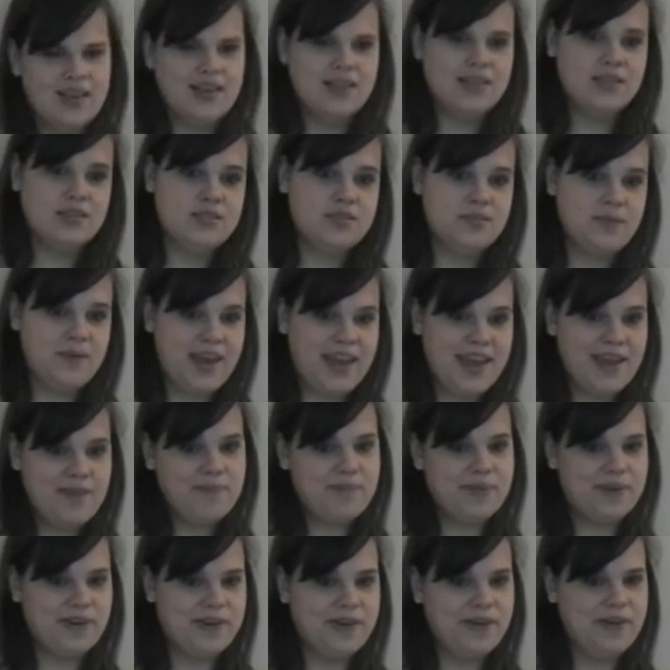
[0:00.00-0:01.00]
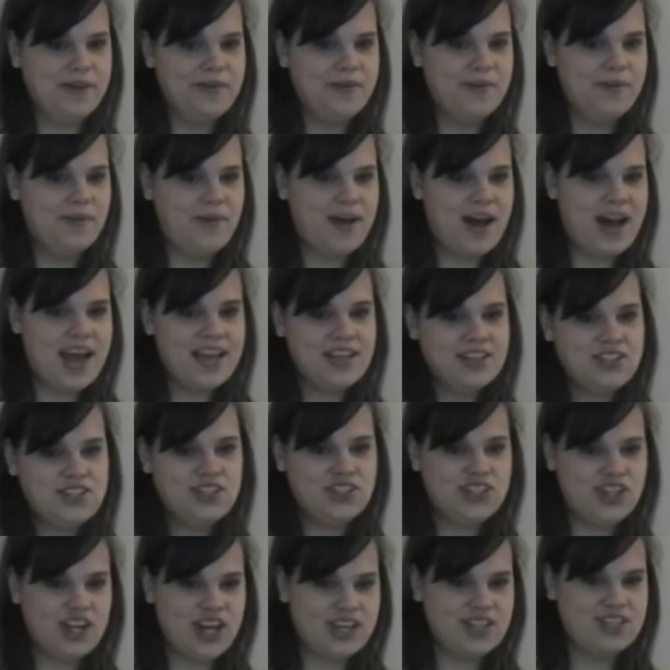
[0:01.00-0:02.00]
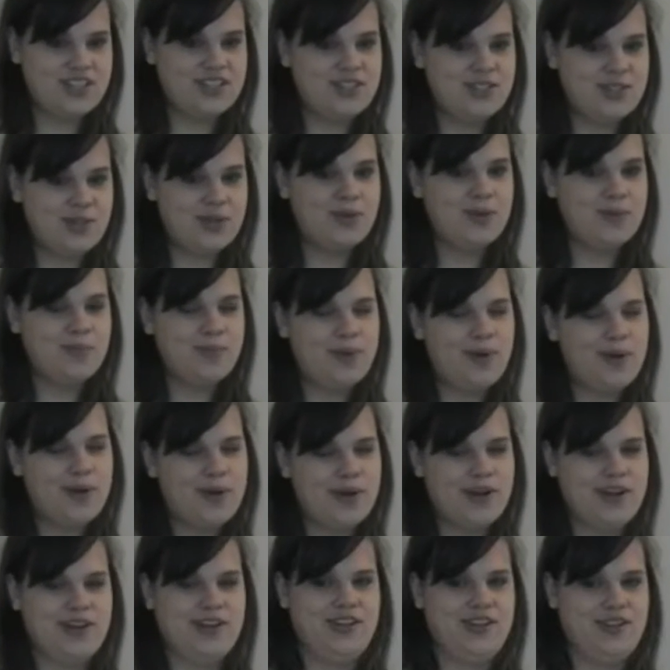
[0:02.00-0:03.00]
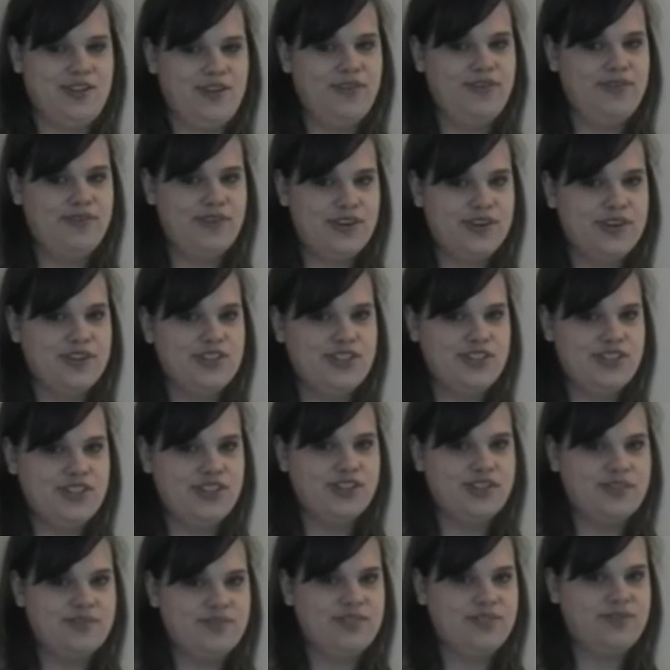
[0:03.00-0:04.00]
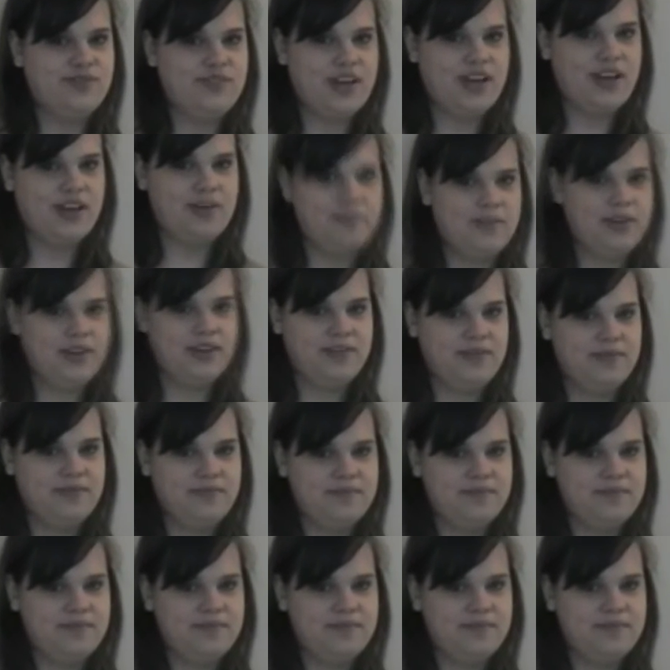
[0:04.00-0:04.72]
So April, why is trust so important in the first year of development?